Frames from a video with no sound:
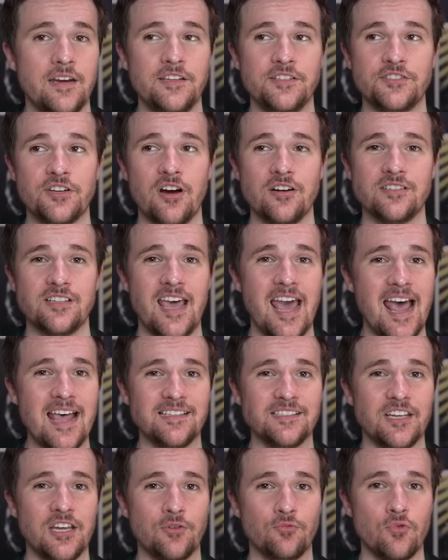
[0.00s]
starts
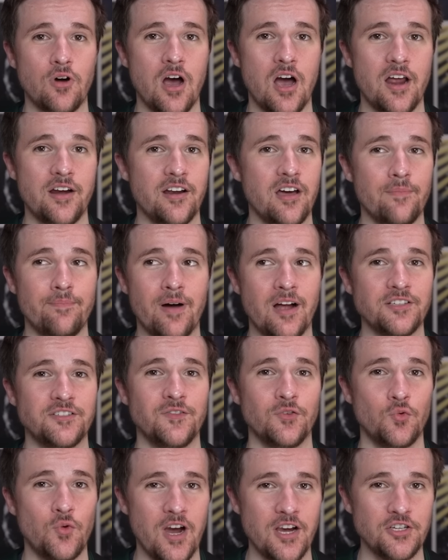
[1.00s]
asking Ron a bunch
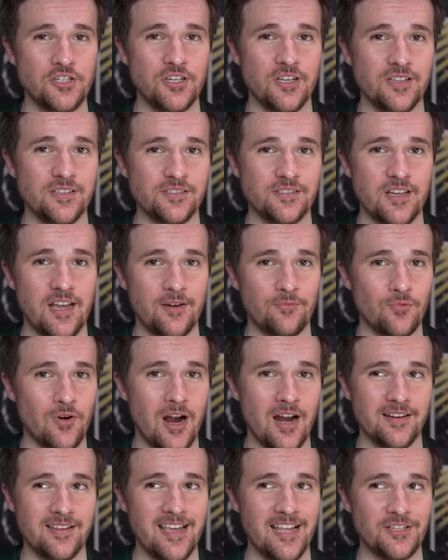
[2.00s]
of questions, and
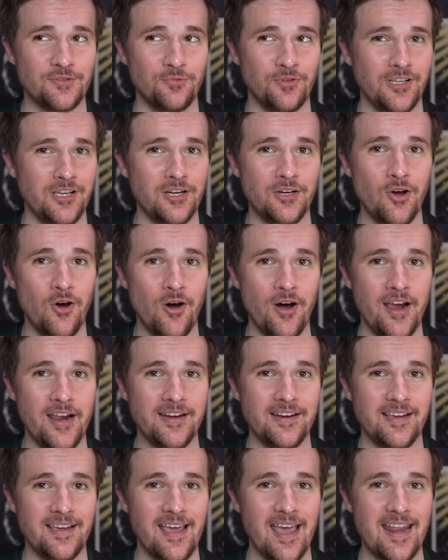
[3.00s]
Ron gets really
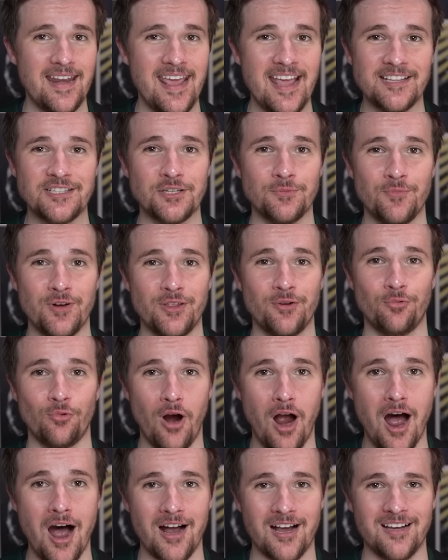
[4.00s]
annoyed and hits him with a
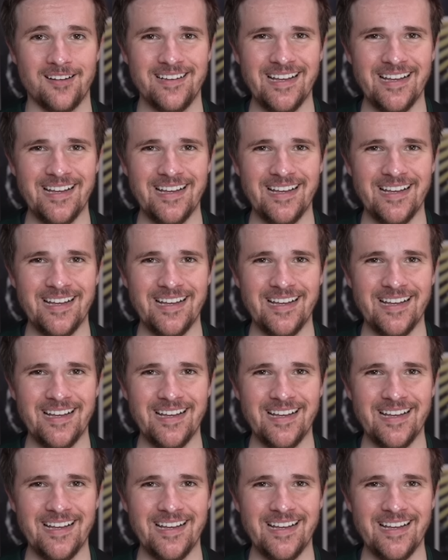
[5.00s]
rock.